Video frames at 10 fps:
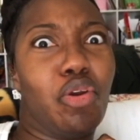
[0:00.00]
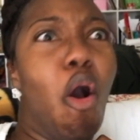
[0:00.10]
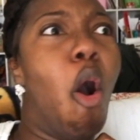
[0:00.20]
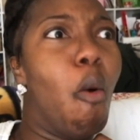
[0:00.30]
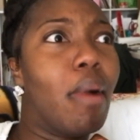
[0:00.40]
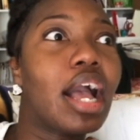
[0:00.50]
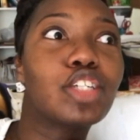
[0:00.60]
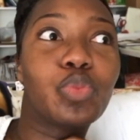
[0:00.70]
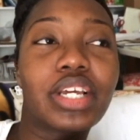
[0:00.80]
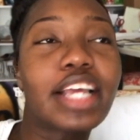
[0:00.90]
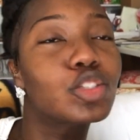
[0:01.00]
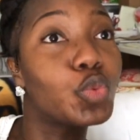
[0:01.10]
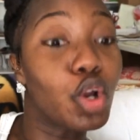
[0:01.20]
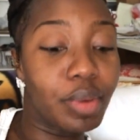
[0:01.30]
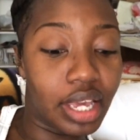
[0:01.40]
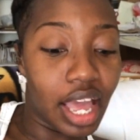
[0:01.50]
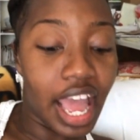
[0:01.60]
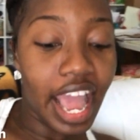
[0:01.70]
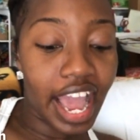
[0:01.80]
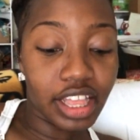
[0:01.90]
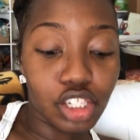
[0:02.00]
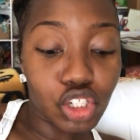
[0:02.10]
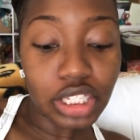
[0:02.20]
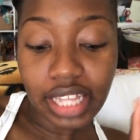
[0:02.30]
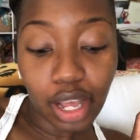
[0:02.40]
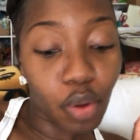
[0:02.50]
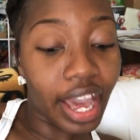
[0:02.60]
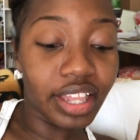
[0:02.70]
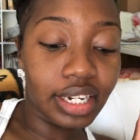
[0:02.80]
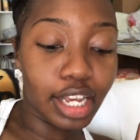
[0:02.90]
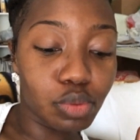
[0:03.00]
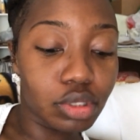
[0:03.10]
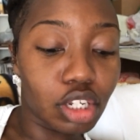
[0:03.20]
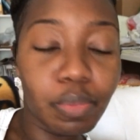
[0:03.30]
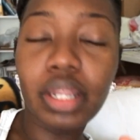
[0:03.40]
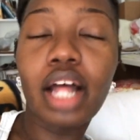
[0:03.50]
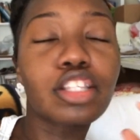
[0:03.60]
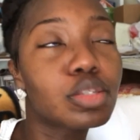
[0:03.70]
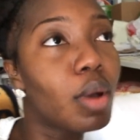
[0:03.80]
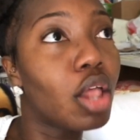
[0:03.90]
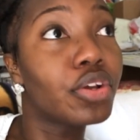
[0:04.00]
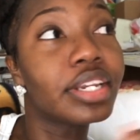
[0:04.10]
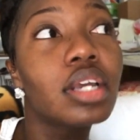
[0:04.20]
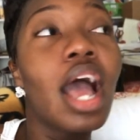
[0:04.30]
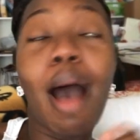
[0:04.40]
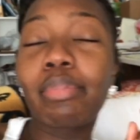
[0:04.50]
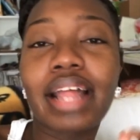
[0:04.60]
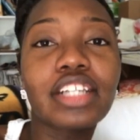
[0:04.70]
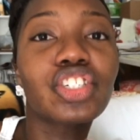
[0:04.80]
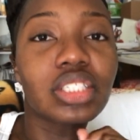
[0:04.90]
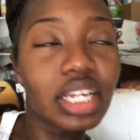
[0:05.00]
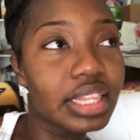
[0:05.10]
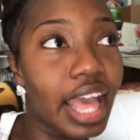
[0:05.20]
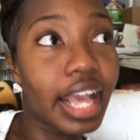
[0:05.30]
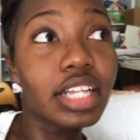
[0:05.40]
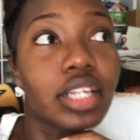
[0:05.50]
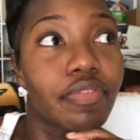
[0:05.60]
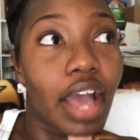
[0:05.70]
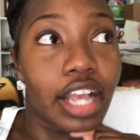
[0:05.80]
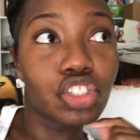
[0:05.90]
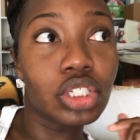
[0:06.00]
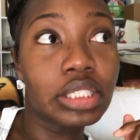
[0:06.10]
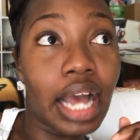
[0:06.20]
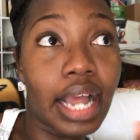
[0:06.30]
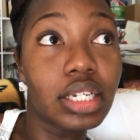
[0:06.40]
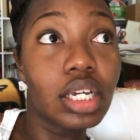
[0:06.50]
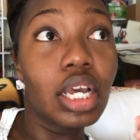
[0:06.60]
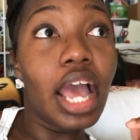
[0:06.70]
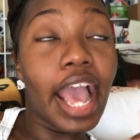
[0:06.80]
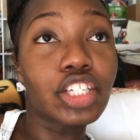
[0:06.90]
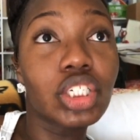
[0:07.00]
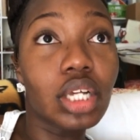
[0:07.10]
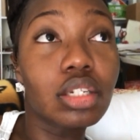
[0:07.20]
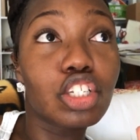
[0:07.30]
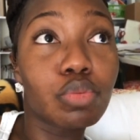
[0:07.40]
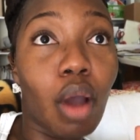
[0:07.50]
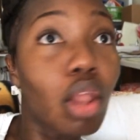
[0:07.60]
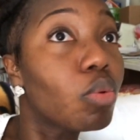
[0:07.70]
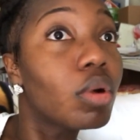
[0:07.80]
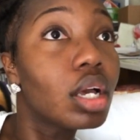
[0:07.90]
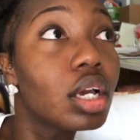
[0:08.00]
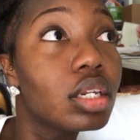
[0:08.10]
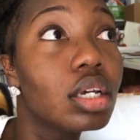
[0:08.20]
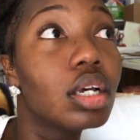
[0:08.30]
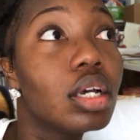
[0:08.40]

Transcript: Oh my gosh, weird, like squirming. And then she's like, okay, the next one's gonna be a lot smaller. And I'm glad she did that, because had she done the smaller one,